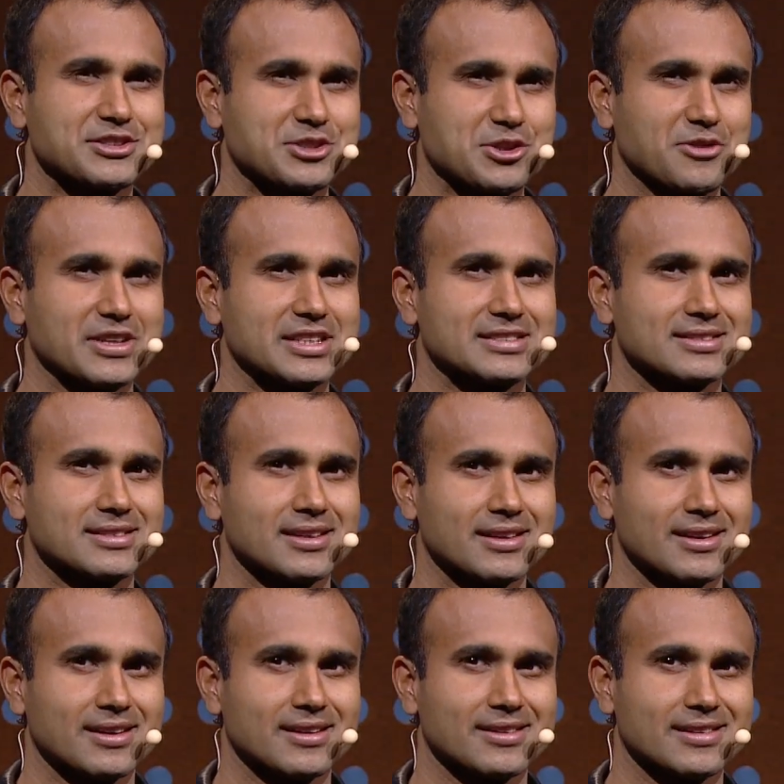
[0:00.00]
a service
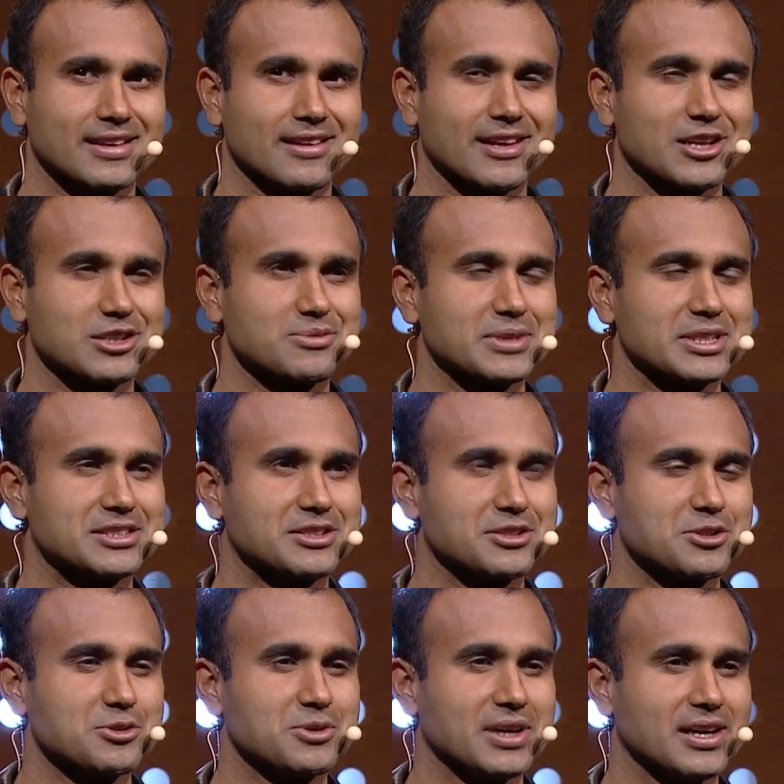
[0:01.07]
that allows me
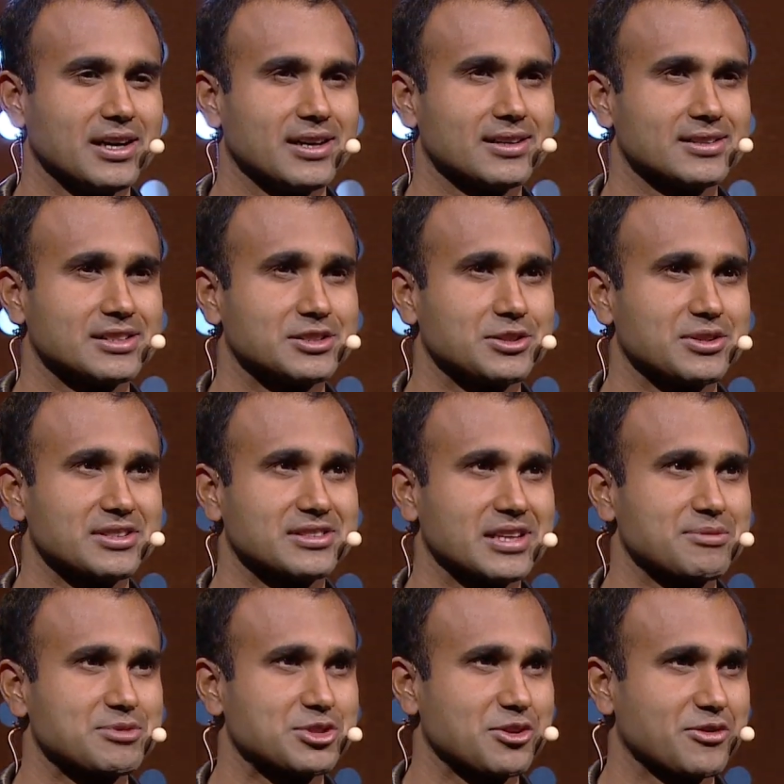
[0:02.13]
to do the
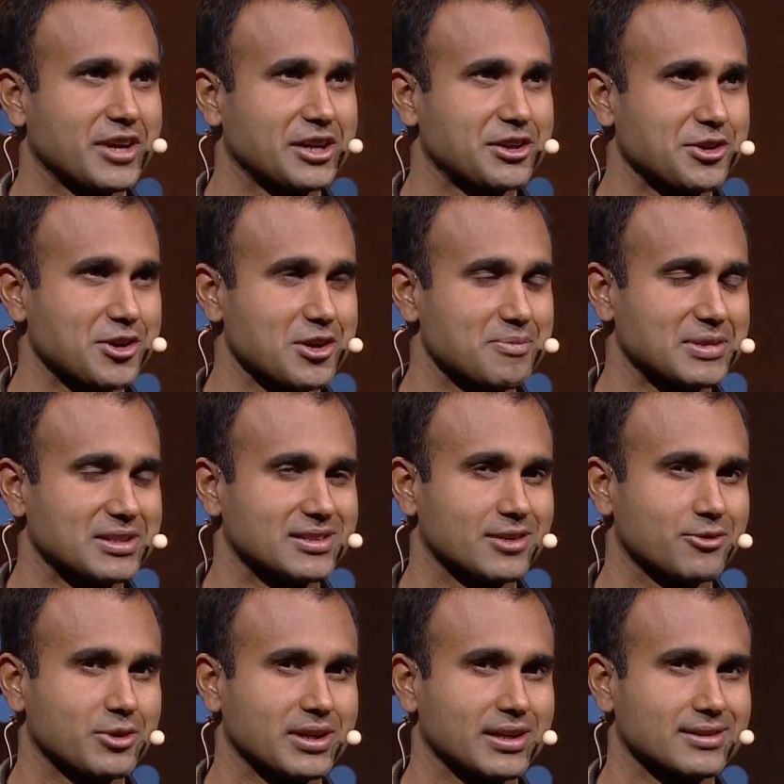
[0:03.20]
same survey in Europe and
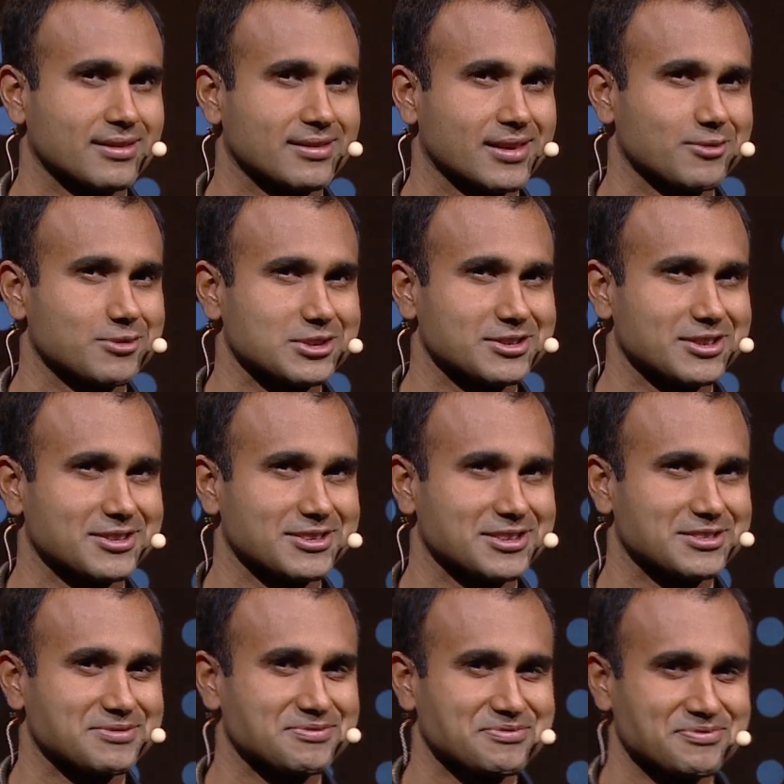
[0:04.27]
see if we get the same
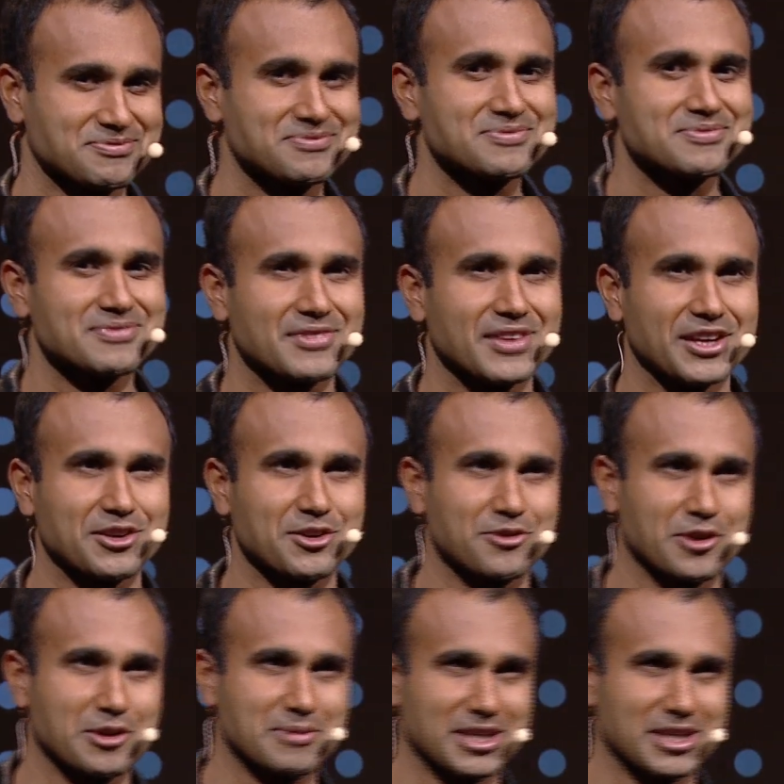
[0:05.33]
results. Thank you very